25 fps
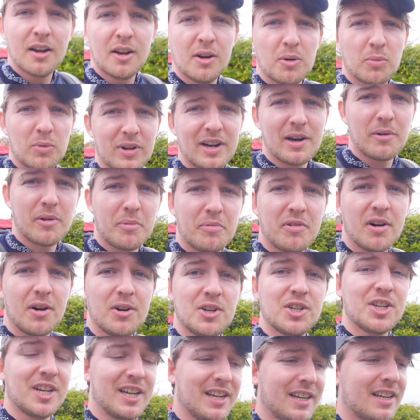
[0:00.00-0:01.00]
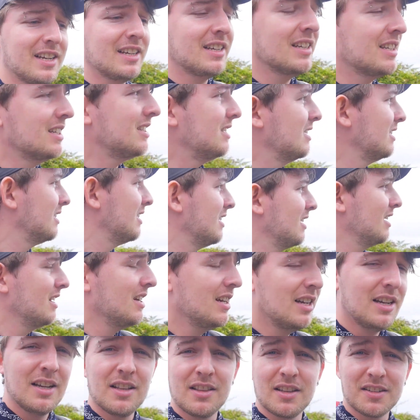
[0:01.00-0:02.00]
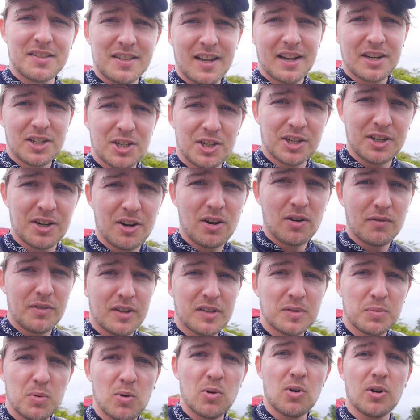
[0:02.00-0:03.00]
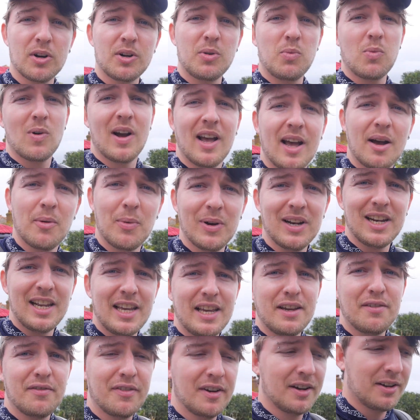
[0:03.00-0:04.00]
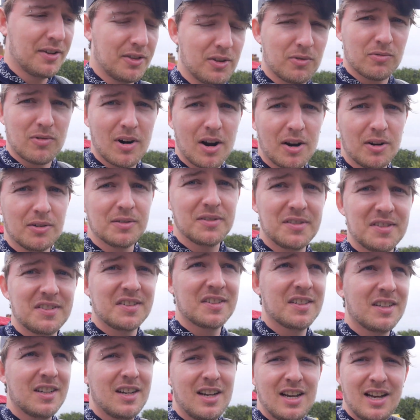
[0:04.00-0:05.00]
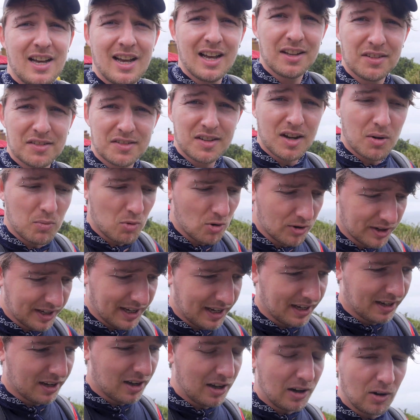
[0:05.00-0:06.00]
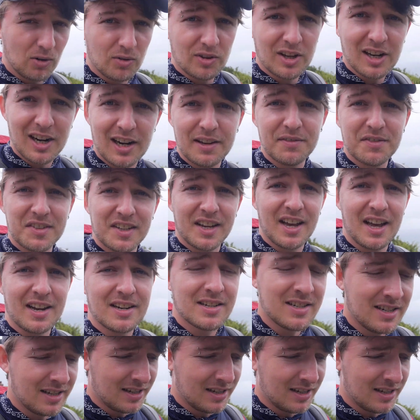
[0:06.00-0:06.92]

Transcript: We're now approaching the section of this walk where we leave the roads and start walking along the cliffs again.